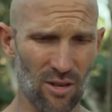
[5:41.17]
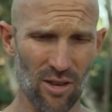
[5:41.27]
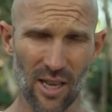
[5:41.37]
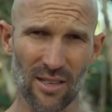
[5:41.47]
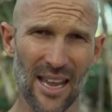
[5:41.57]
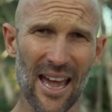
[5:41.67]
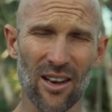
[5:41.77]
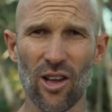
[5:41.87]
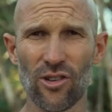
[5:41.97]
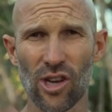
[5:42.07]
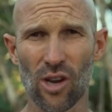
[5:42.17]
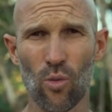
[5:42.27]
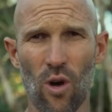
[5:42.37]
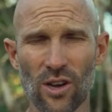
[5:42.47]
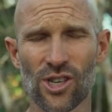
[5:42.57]
you can download, you
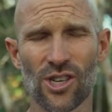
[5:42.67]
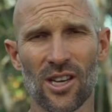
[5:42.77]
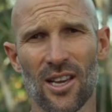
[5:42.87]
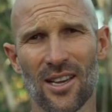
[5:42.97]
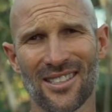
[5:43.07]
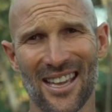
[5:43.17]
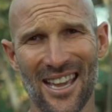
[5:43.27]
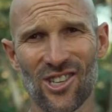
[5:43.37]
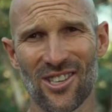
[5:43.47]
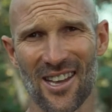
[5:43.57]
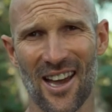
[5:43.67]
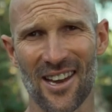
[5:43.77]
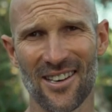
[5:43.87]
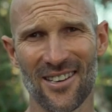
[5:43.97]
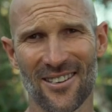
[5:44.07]
can watch to get you
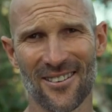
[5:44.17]
started.